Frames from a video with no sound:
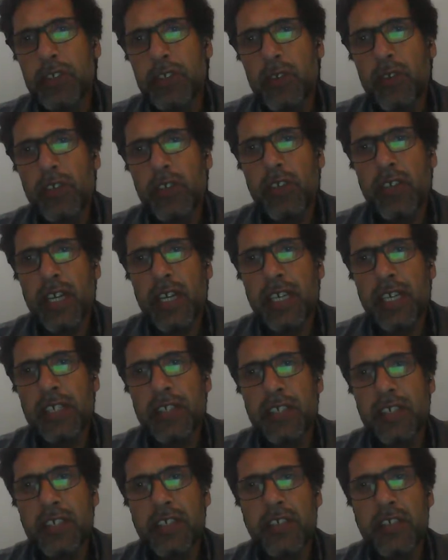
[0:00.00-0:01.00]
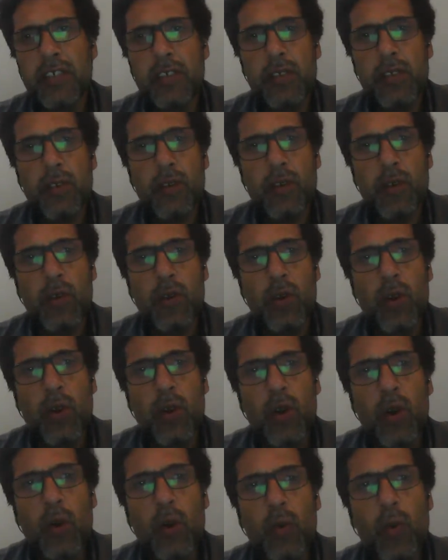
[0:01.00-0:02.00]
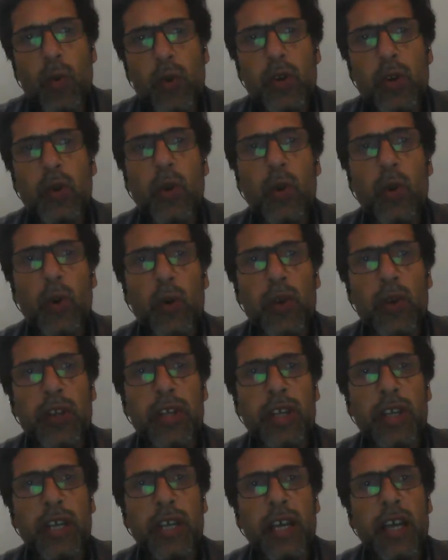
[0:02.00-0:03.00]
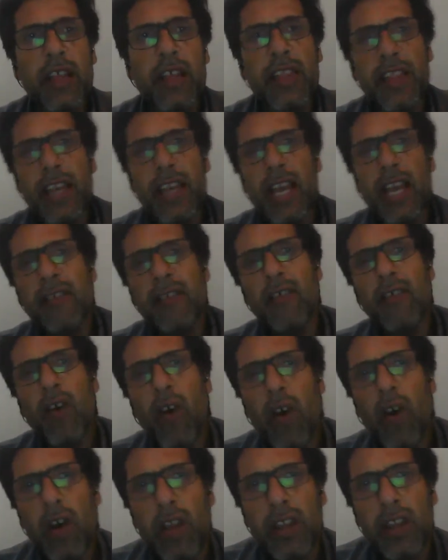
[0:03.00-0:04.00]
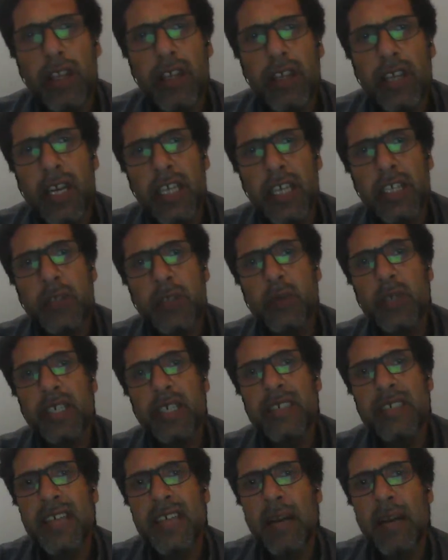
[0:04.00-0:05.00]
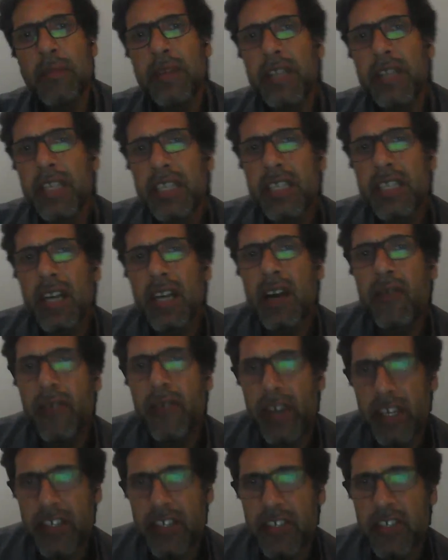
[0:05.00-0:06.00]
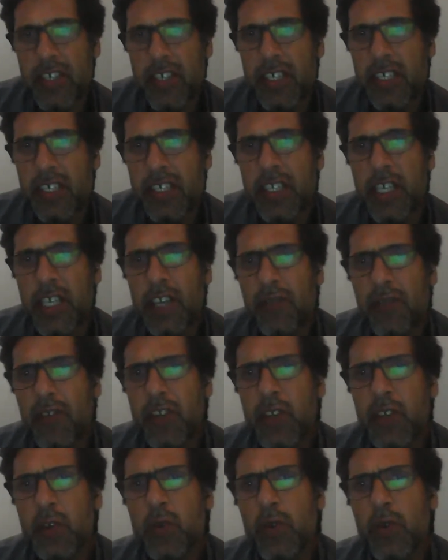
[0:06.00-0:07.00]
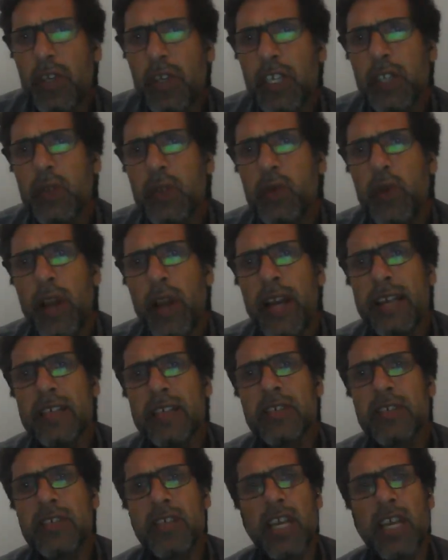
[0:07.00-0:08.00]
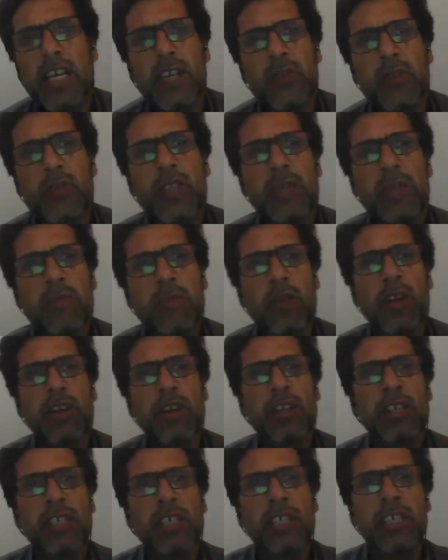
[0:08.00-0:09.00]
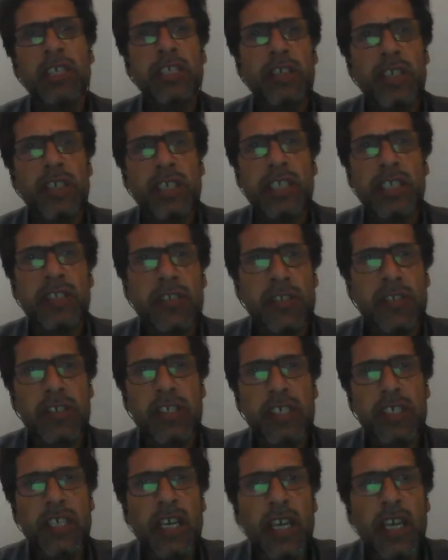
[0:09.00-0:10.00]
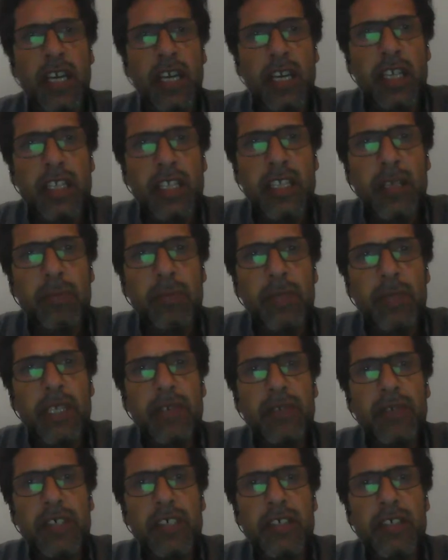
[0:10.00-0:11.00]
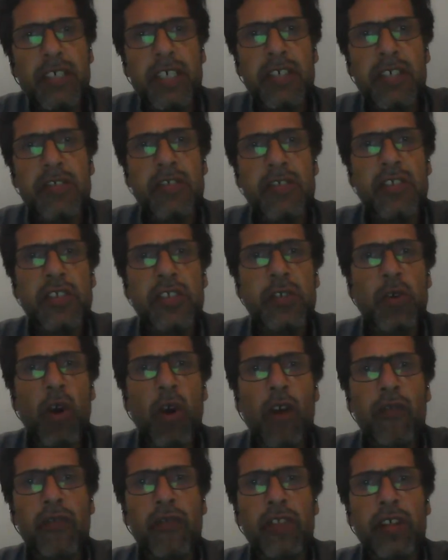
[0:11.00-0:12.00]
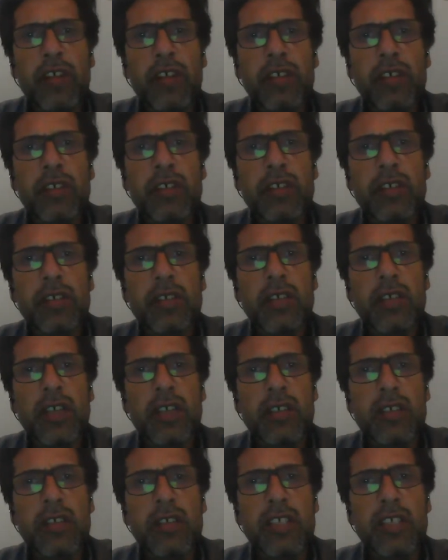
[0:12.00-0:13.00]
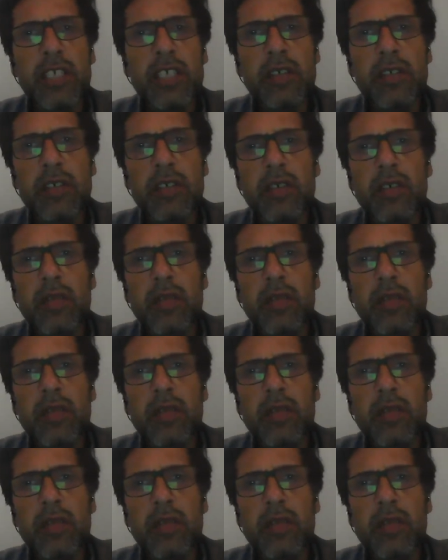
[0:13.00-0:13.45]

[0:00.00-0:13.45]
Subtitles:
colonial writers would hold, they have all the right to examine it afresh. Therefore, Ngugi too has tried to remodel Kenyan history. The previous history of the country